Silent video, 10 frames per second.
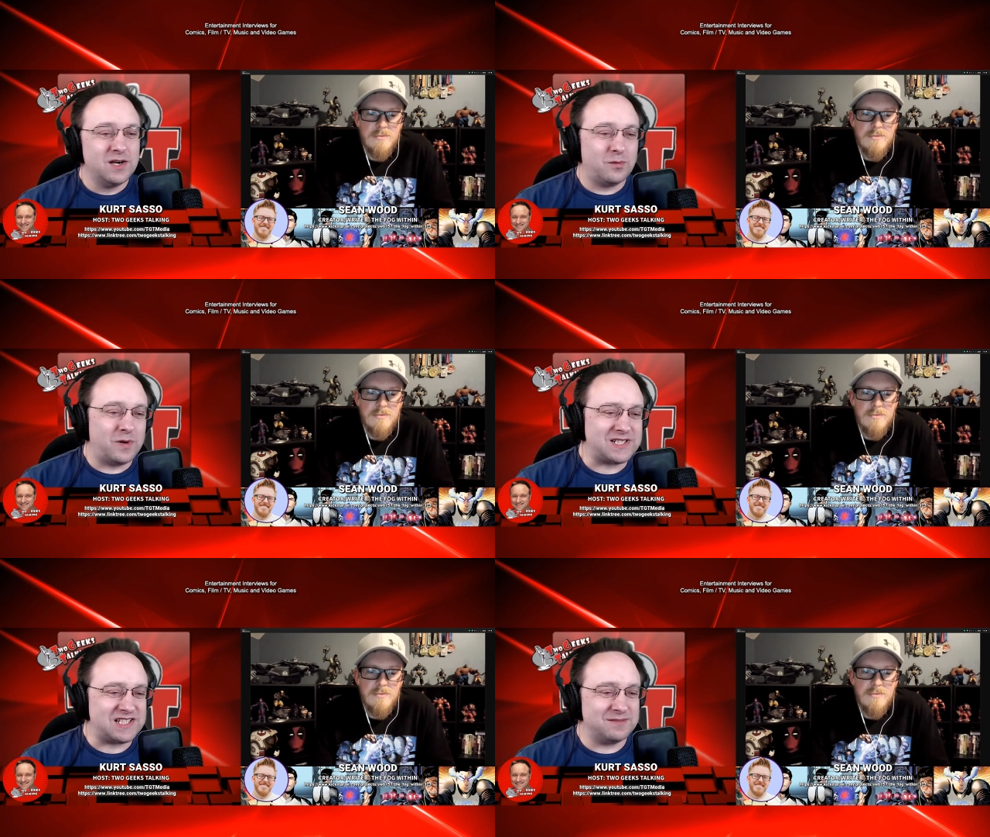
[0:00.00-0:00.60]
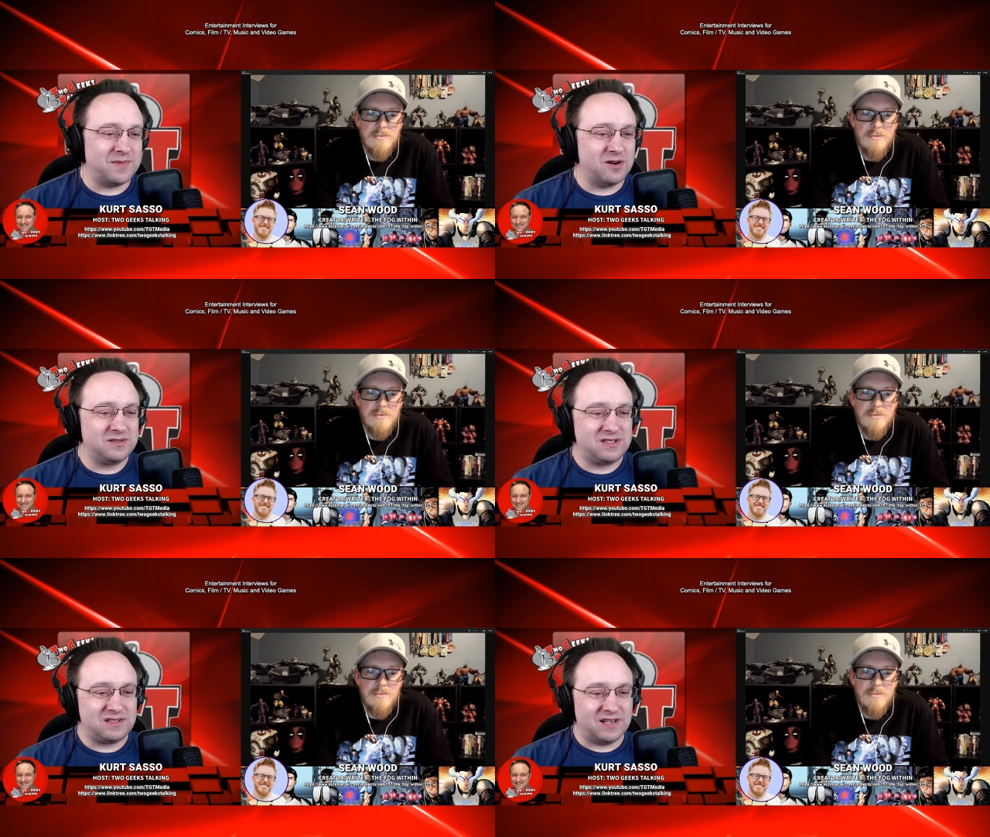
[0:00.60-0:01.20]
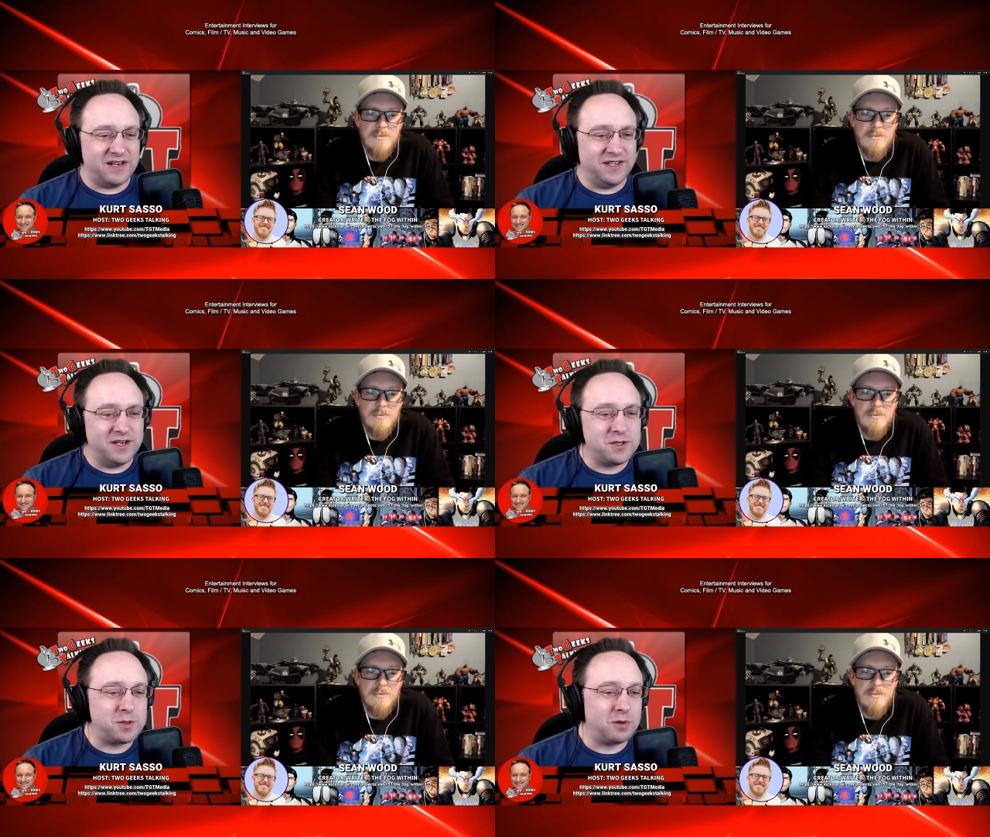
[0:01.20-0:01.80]
Speaker 1: What's the most
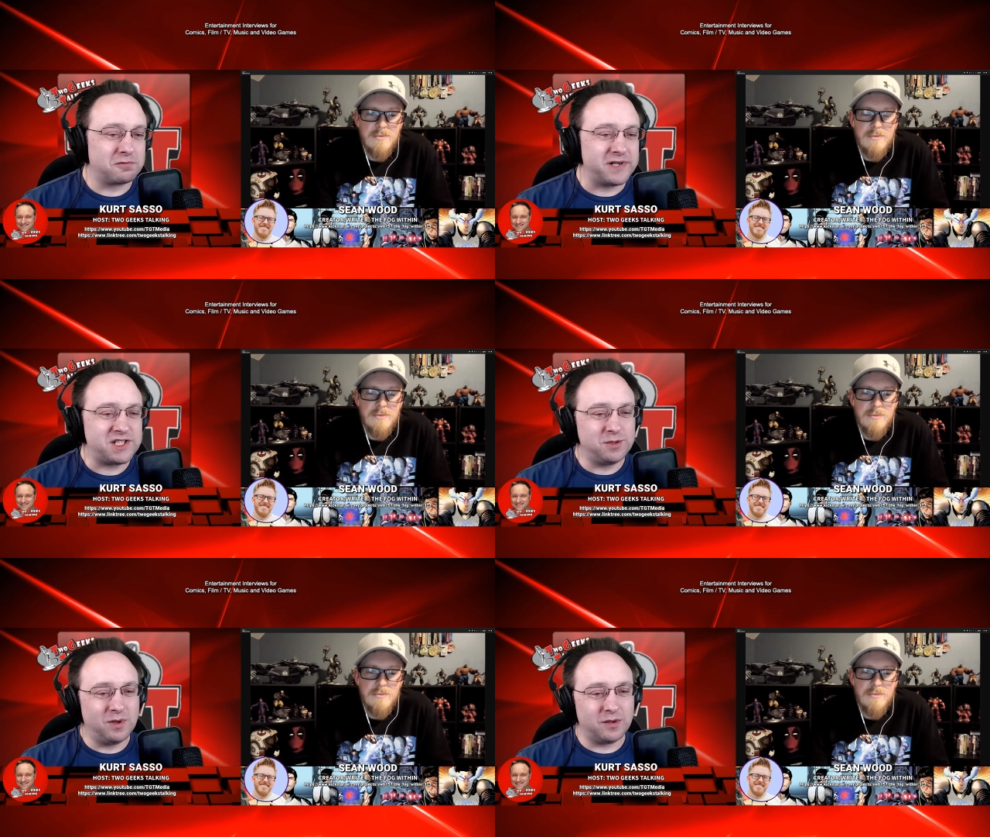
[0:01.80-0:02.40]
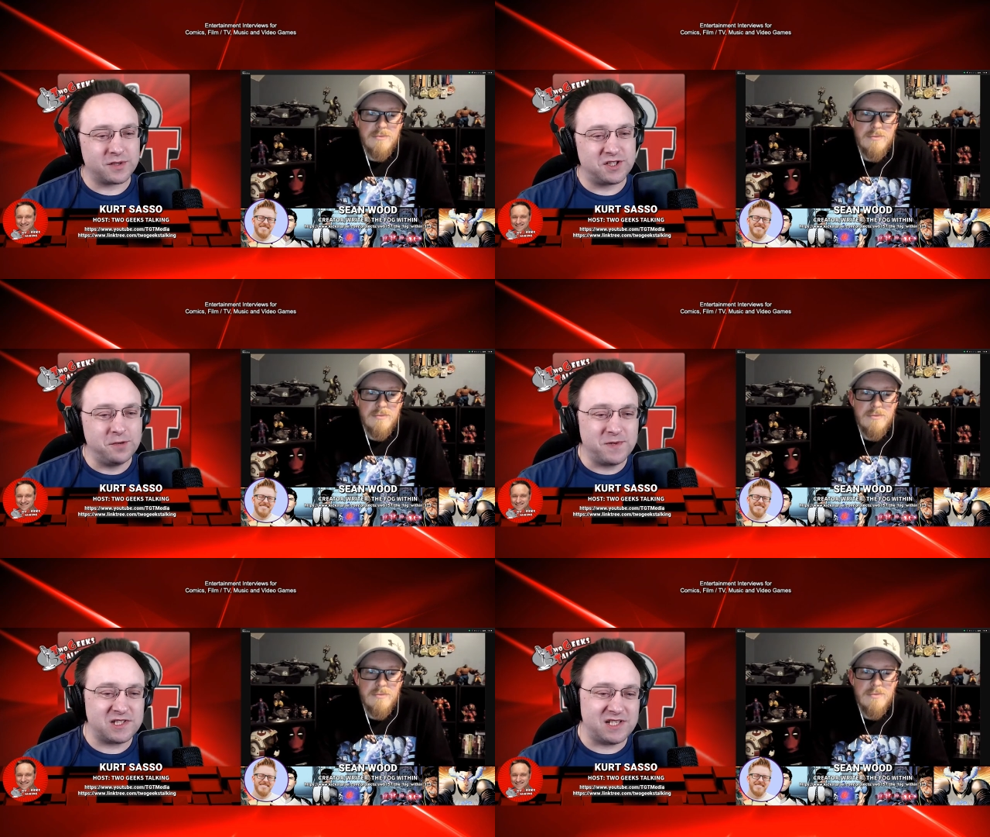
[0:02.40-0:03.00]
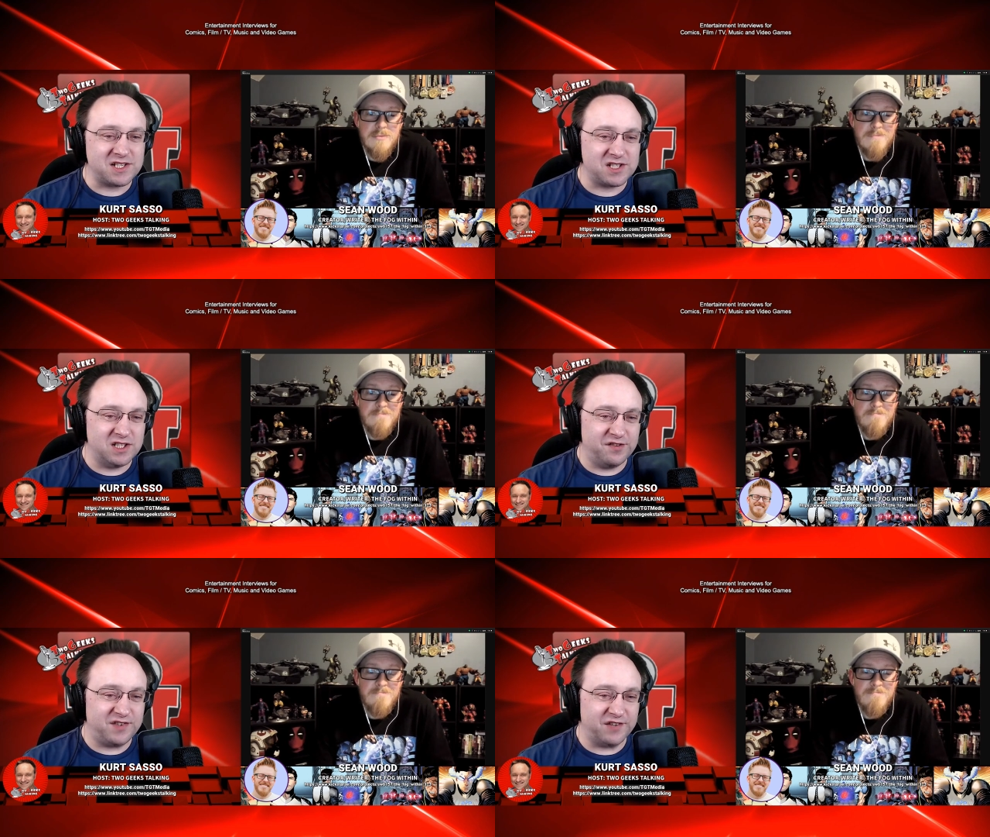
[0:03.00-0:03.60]
unusual ritual or superstition you've
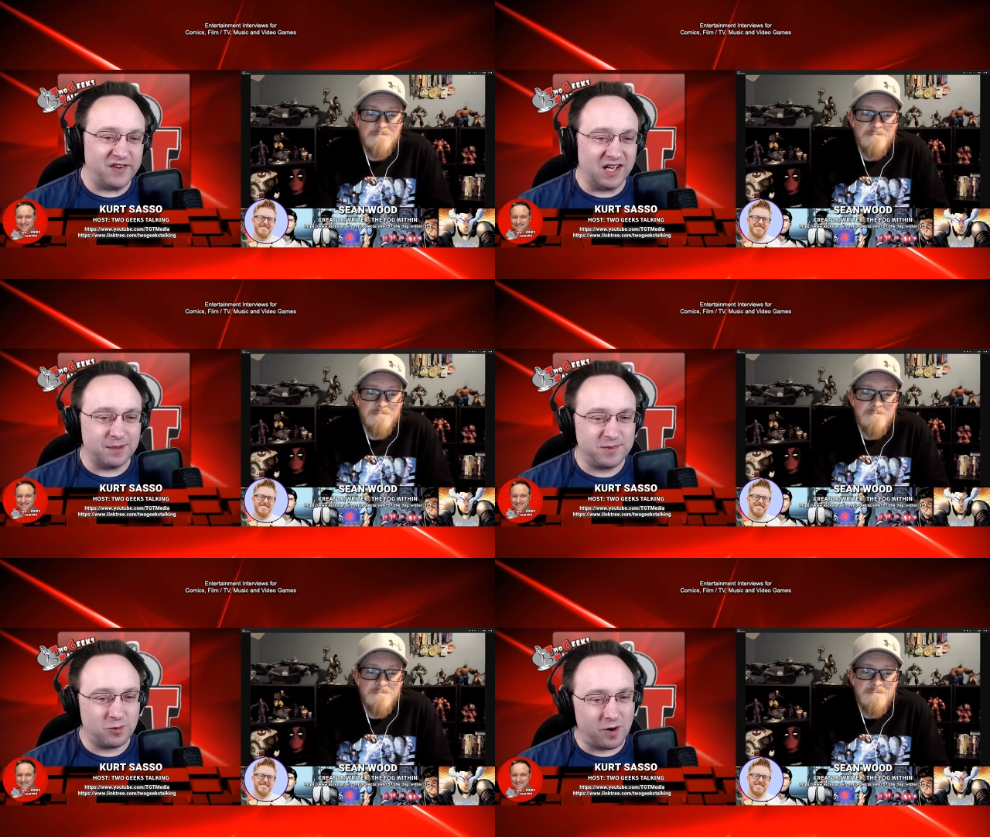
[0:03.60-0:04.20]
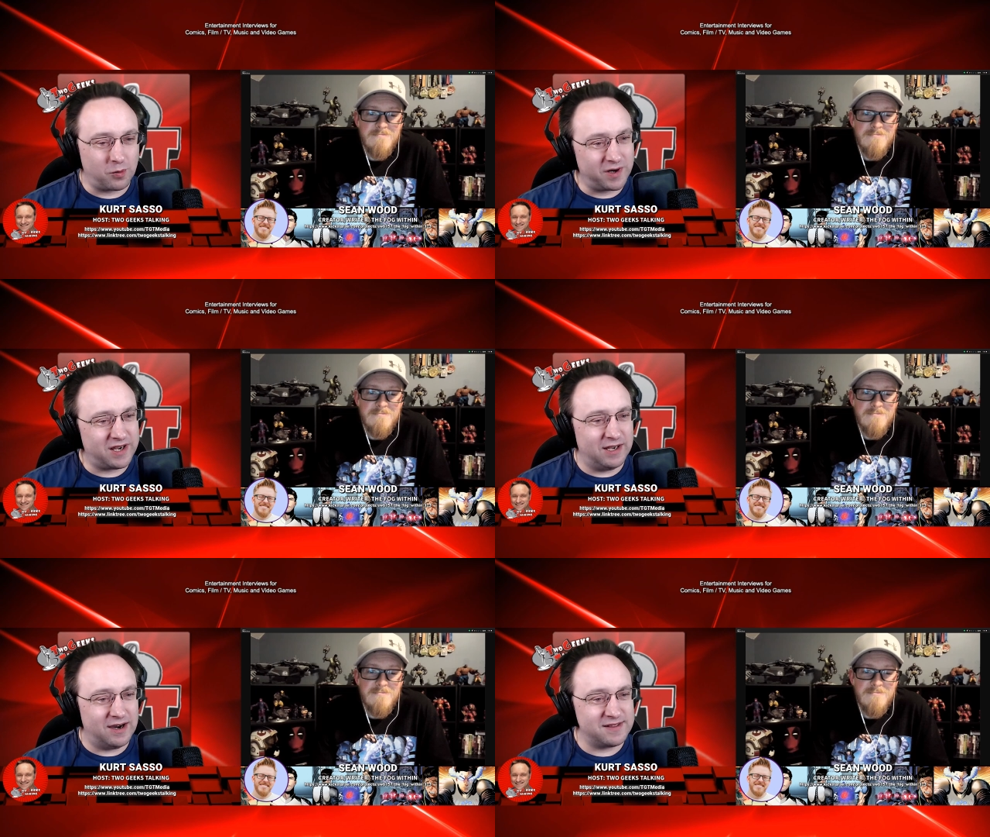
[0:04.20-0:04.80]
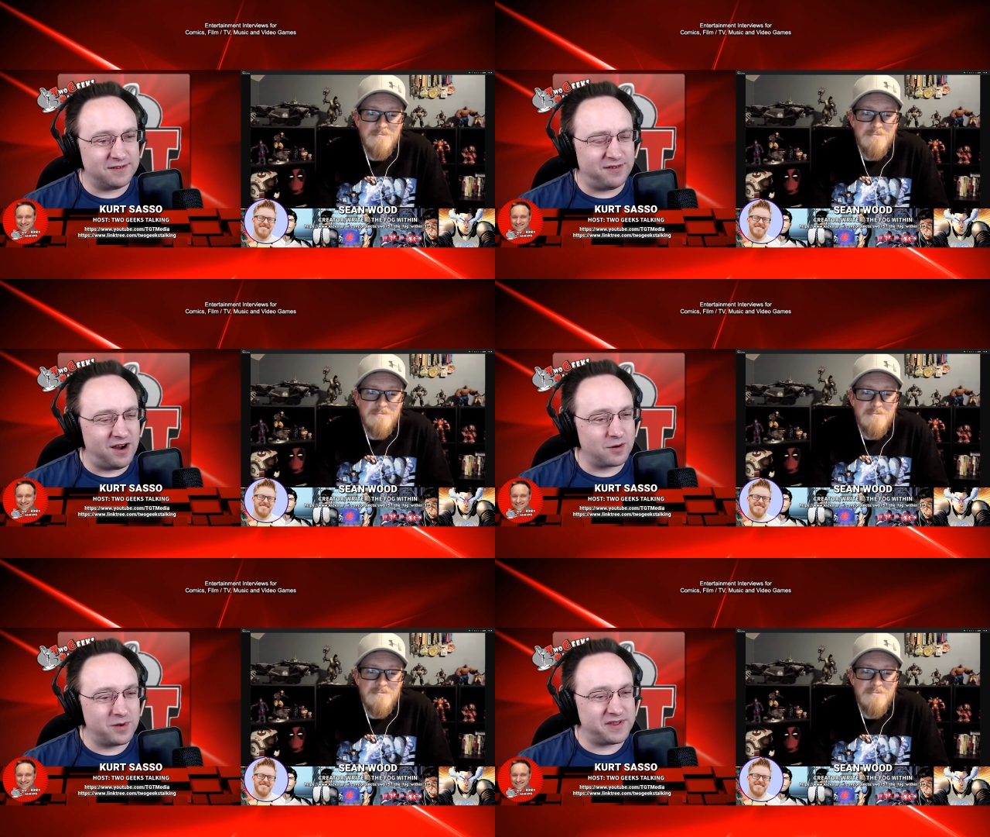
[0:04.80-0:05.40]
developed while working on The Fog
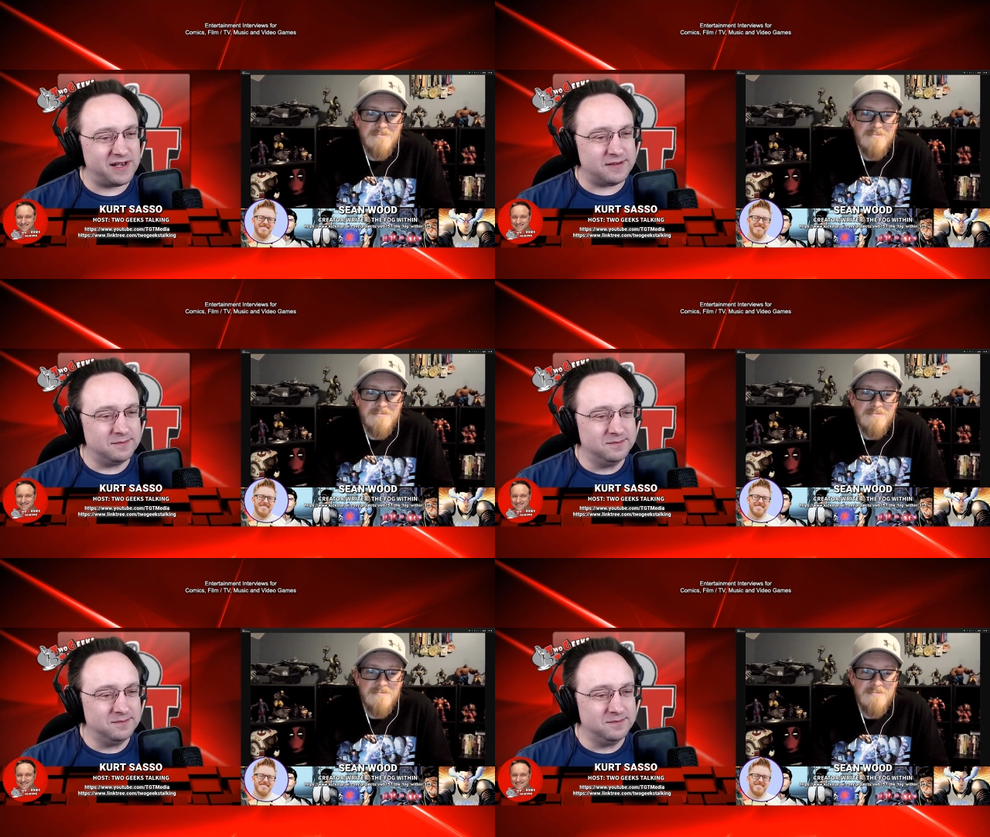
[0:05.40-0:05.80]
Within?